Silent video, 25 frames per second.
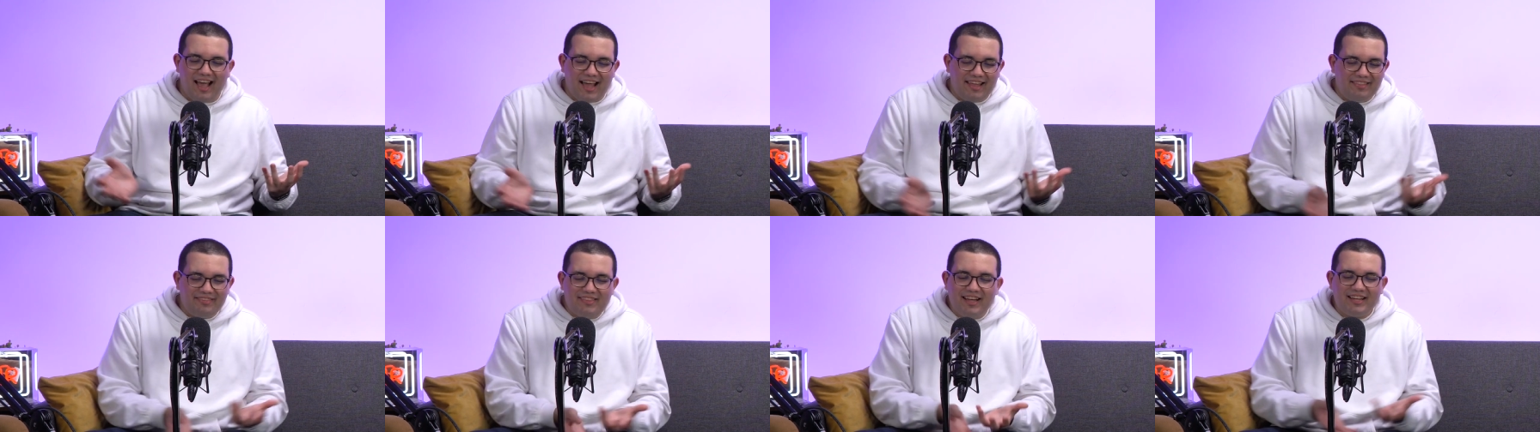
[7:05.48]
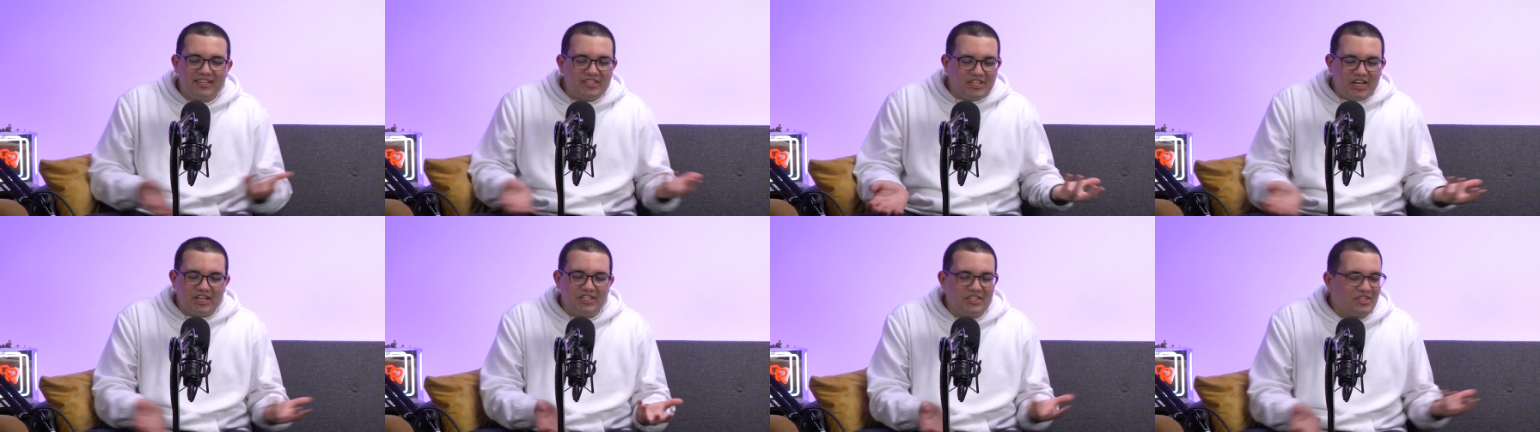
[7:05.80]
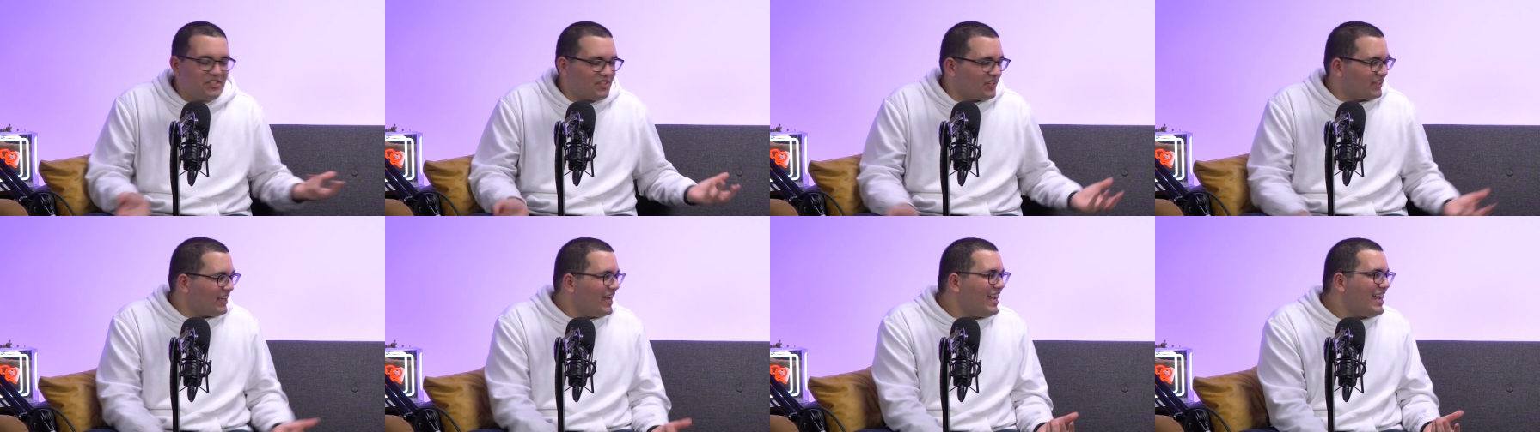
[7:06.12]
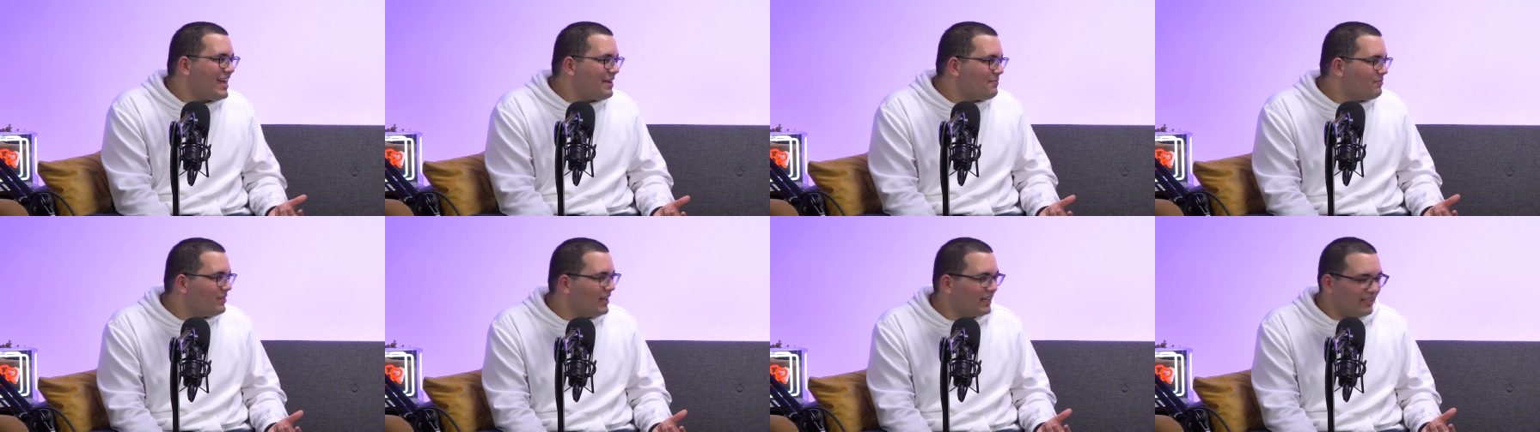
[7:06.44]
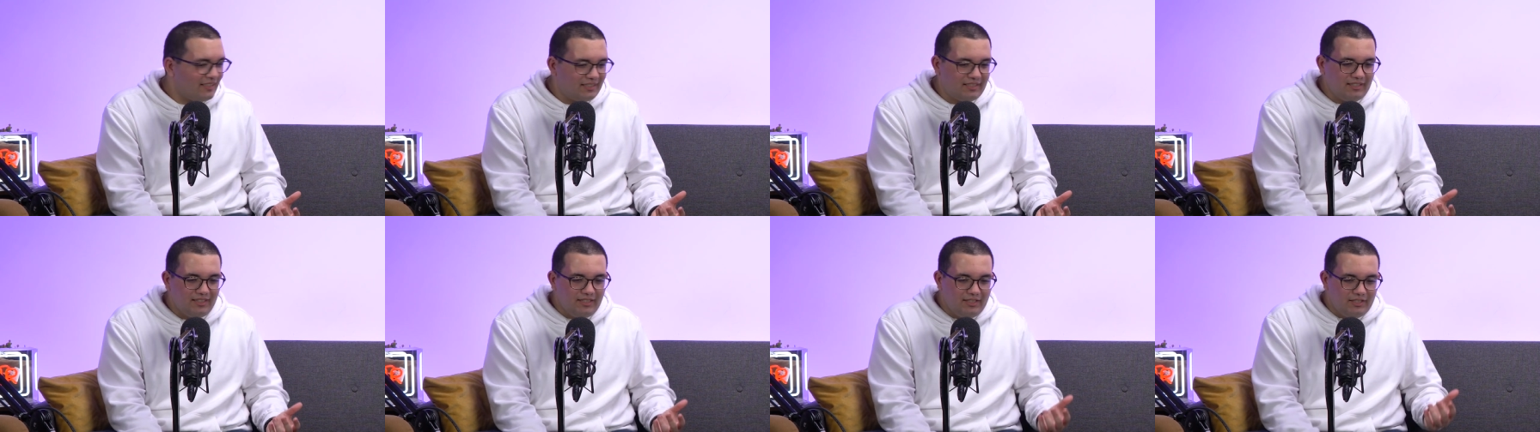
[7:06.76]
and that changes the game.
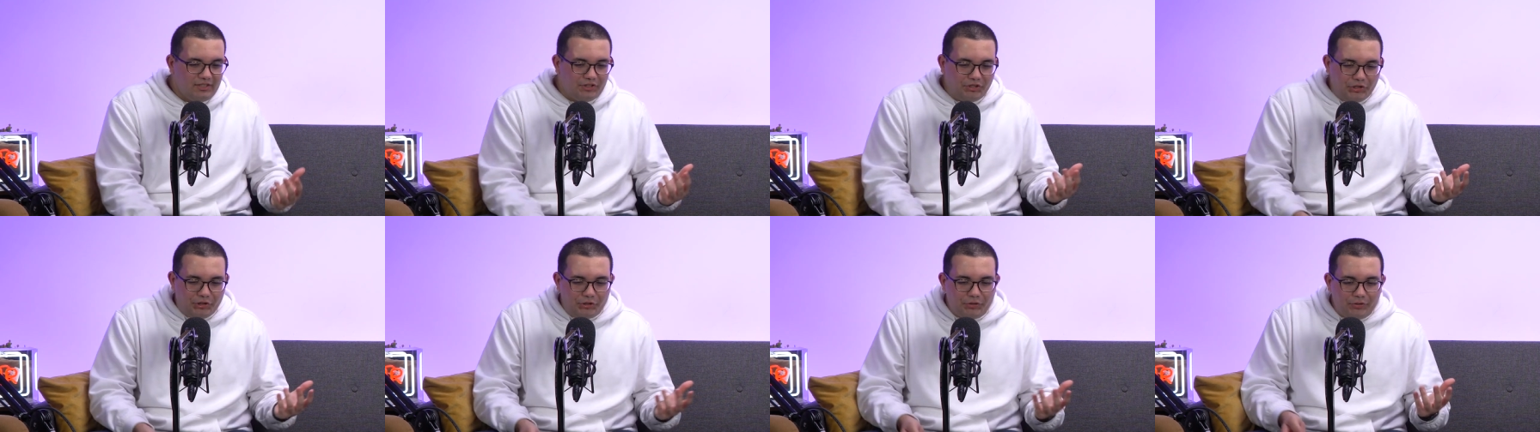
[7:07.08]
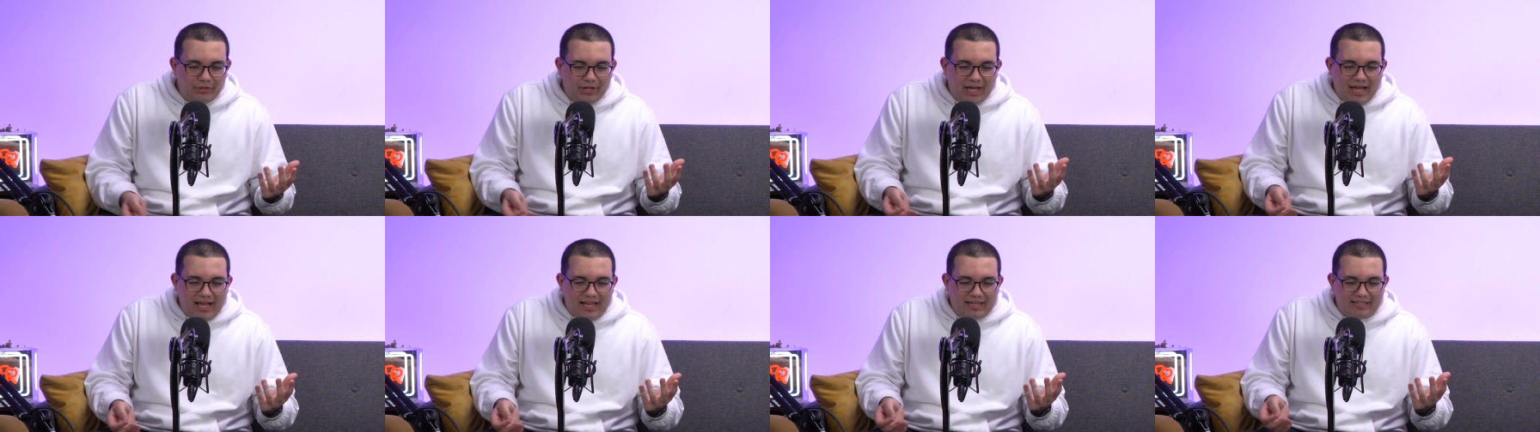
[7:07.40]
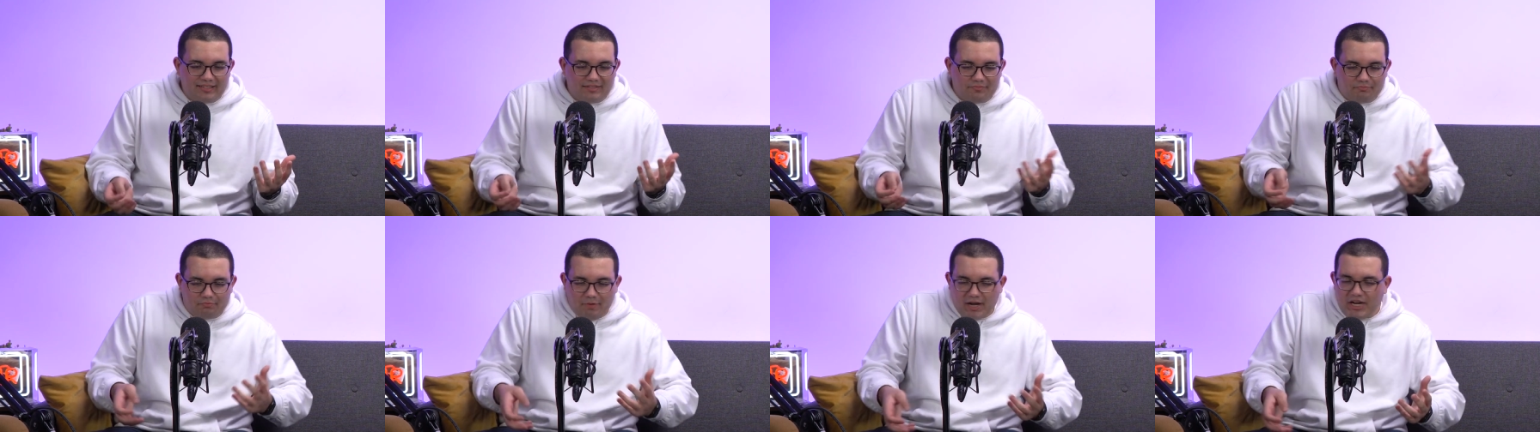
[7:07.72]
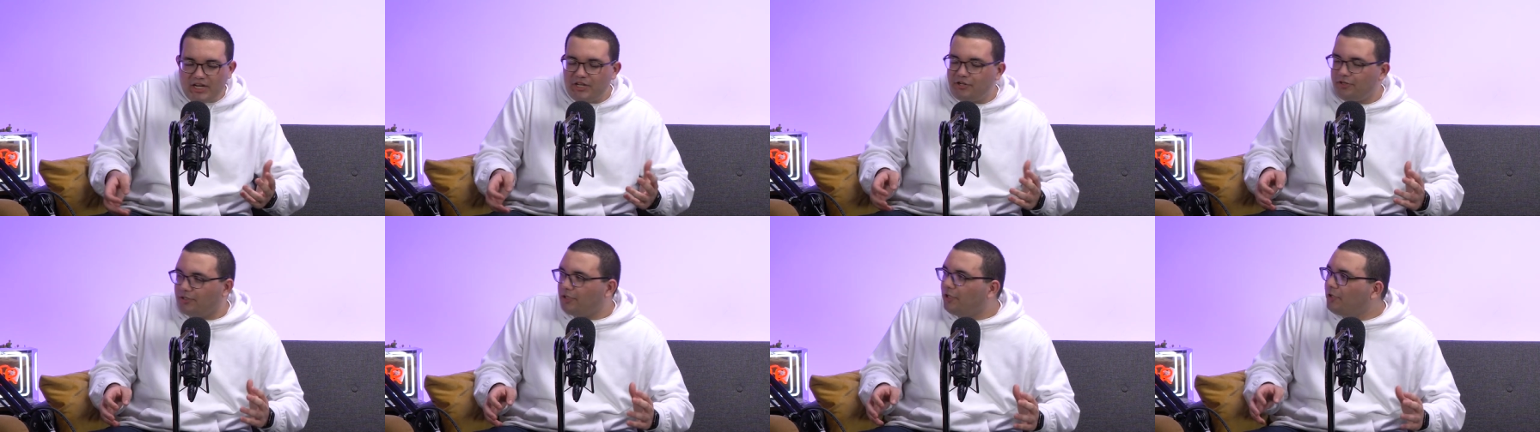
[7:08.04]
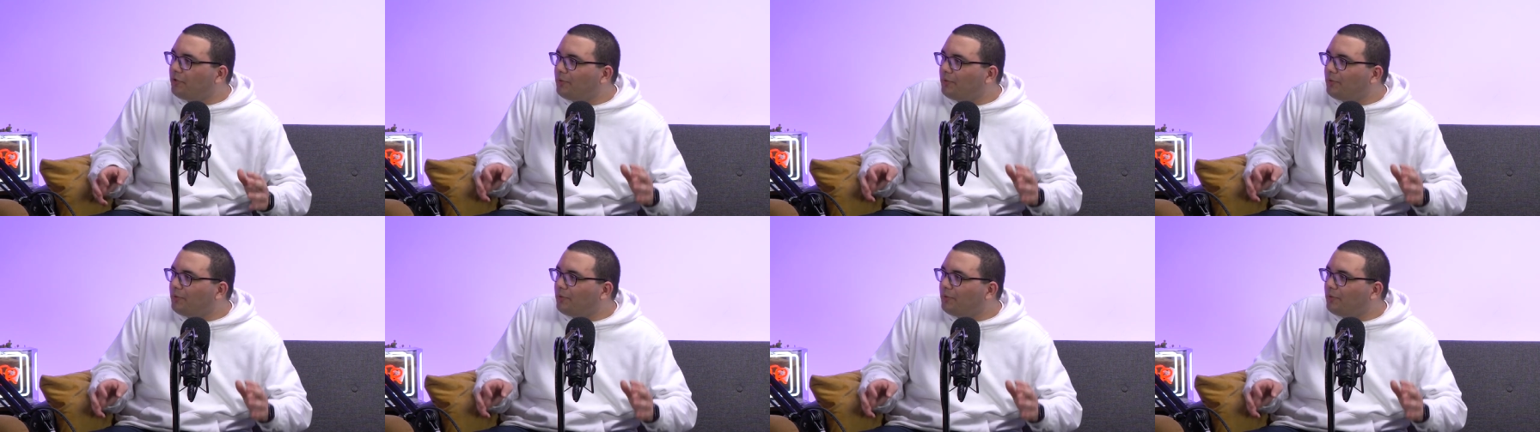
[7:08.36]
Like you had Rachel,